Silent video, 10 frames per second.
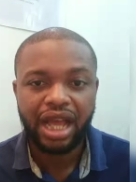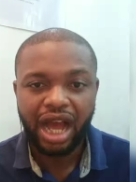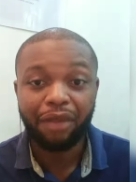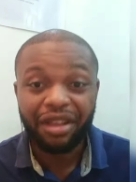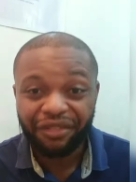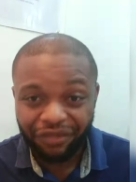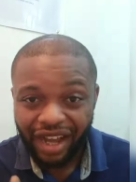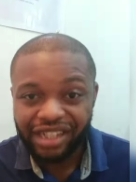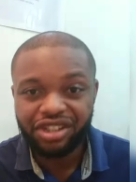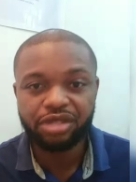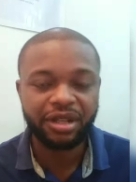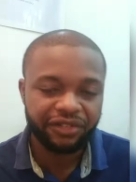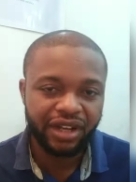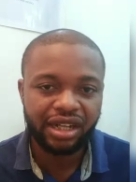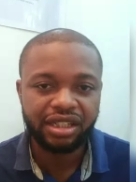I'm inviting
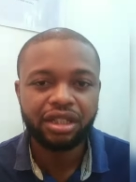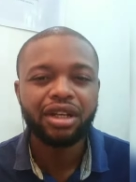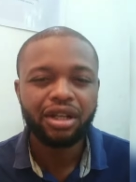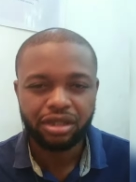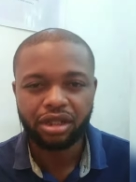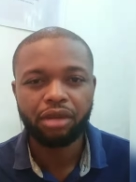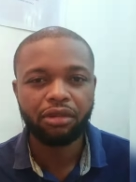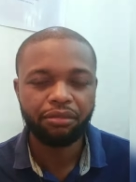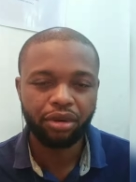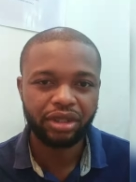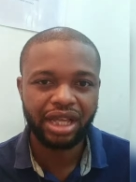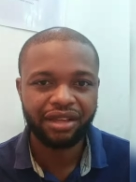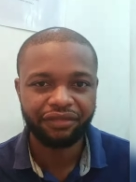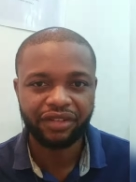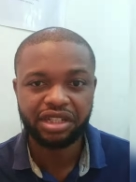specifically to come on board
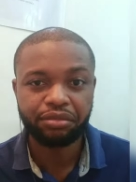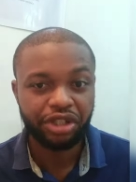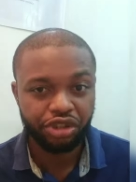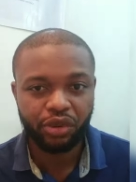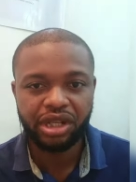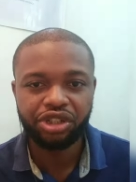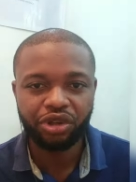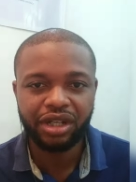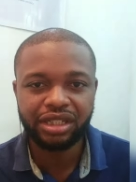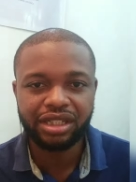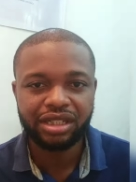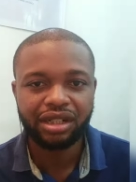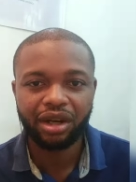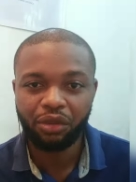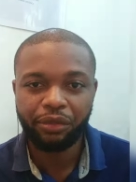that investment. You're enjoying it,
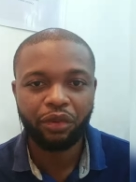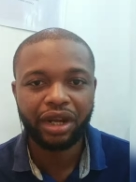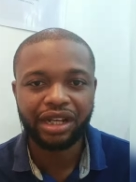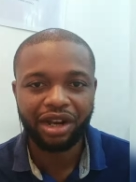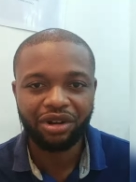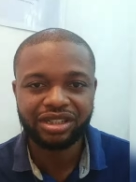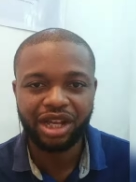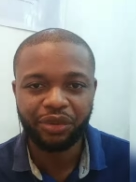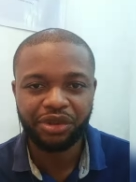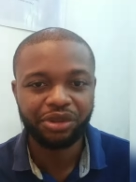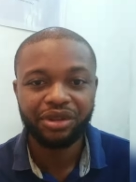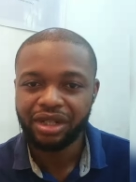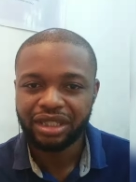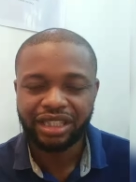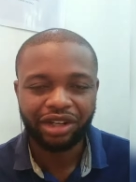and we'll be working alongside with you.